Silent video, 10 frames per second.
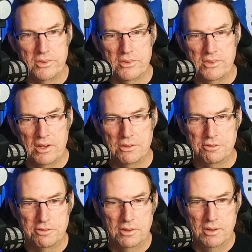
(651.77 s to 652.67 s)
instead
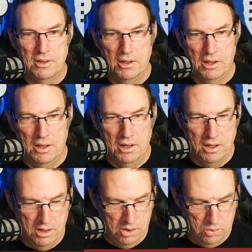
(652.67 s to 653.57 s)
of
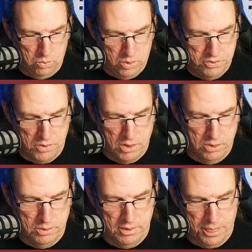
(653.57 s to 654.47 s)
1
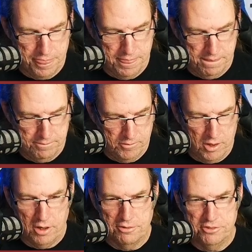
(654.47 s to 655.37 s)
row
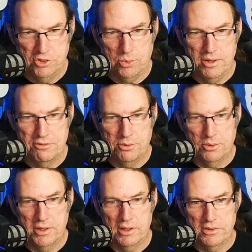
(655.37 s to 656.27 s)
of
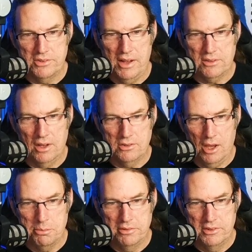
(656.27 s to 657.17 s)
24 that are stacked on
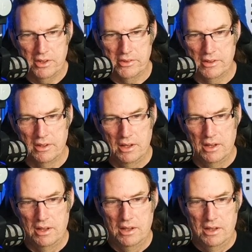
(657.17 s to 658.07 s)
top of each other.
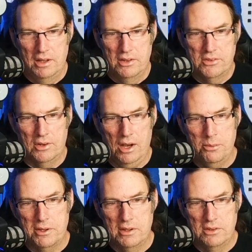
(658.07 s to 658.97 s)
So how are
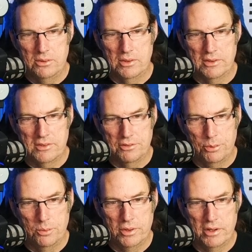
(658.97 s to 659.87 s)
we going to do this? If
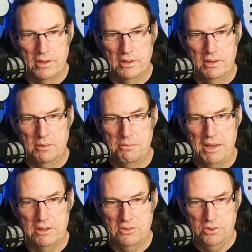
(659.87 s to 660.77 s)
we want to
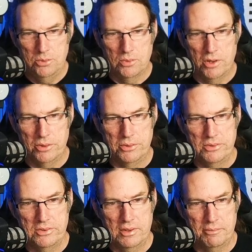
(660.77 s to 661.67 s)
make 2
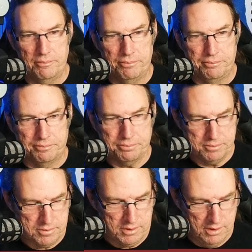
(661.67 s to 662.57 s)
rows,
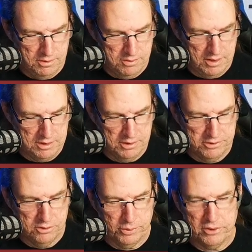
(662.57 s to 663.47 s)
then this
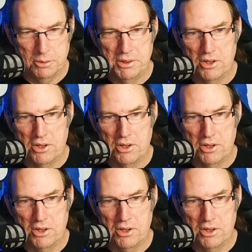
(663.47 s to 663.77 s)
is what's going to be